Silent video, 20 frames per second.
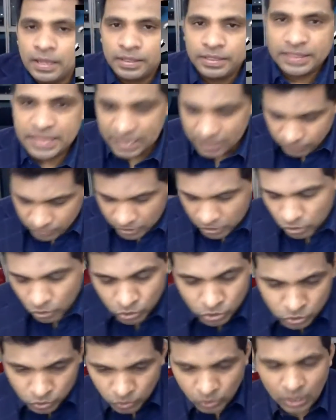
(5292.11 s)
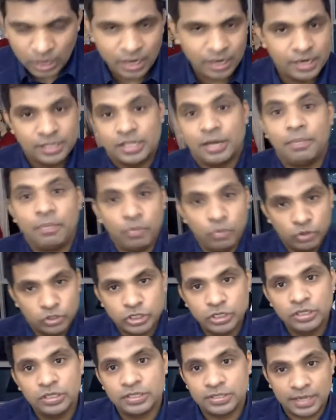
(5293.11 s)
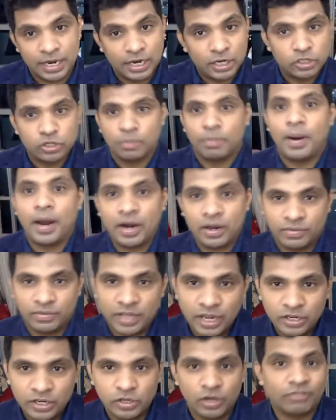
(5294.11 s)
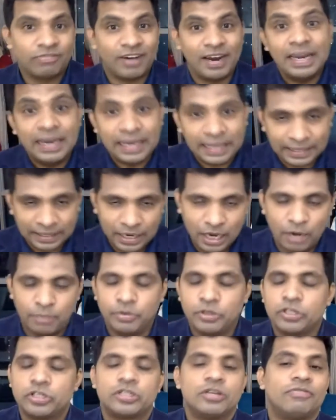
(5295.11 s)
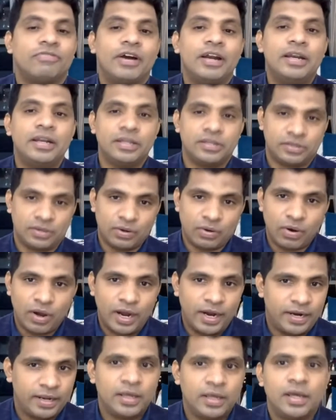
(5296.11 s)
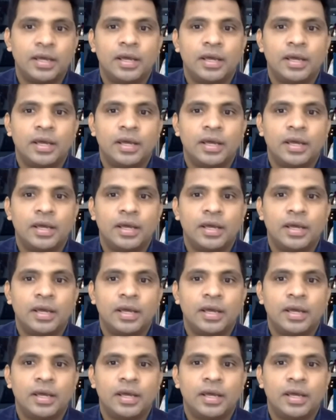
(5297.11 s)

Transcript: Then we go to another portion. This is also part of that, your funding. How much is the fund is required?